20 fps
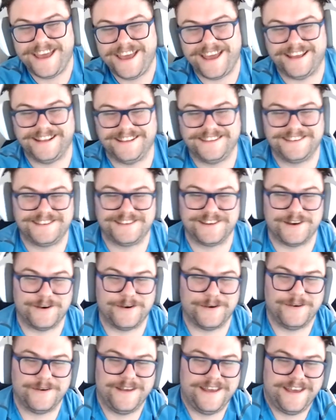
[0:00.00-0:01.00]
and
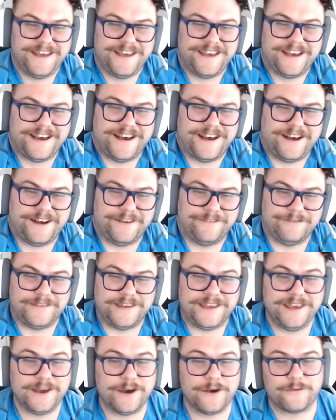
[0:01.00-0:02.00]
so um,
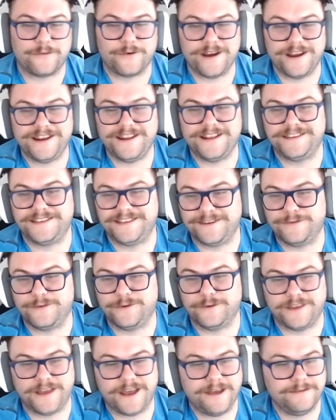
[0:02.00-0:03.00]
he got raided
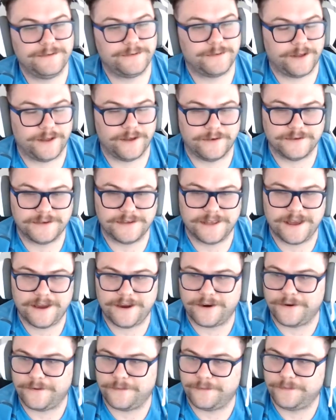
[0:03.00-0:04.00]
several times while I was
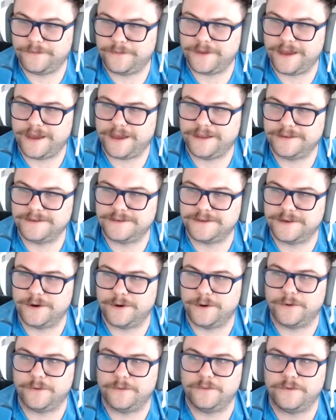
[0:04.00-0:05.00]
there. And
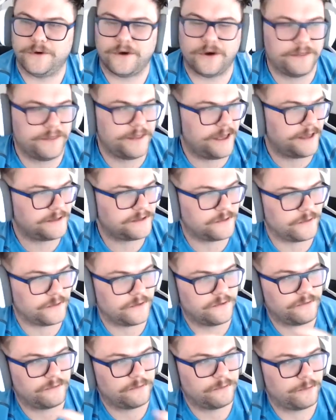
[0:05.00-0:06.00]
so on that sort
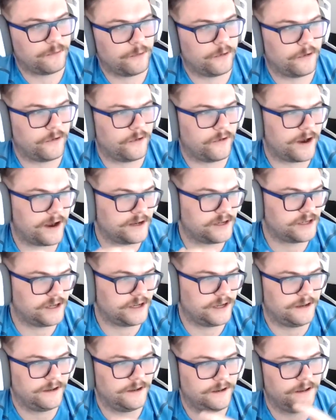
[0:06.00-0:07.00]
of
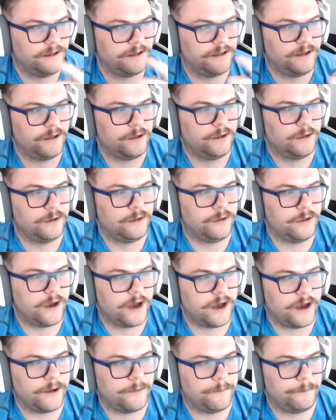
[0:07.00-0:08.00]
progression,
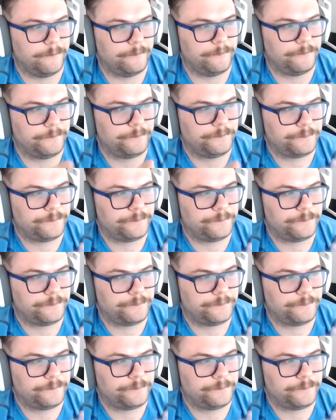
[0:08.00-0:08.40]
um,